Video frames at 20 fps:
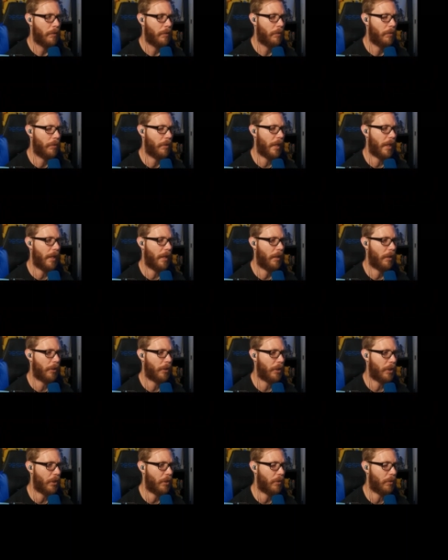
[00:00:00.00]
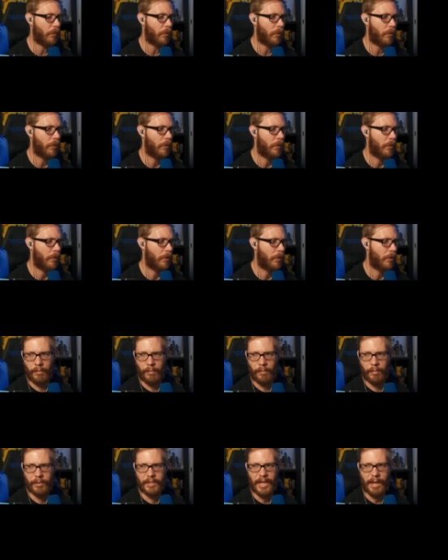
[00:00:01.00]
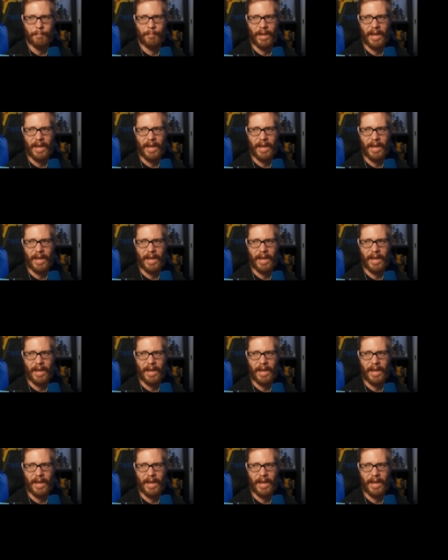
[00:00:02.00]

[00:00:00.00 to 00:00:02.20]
Who the hell are you? Is that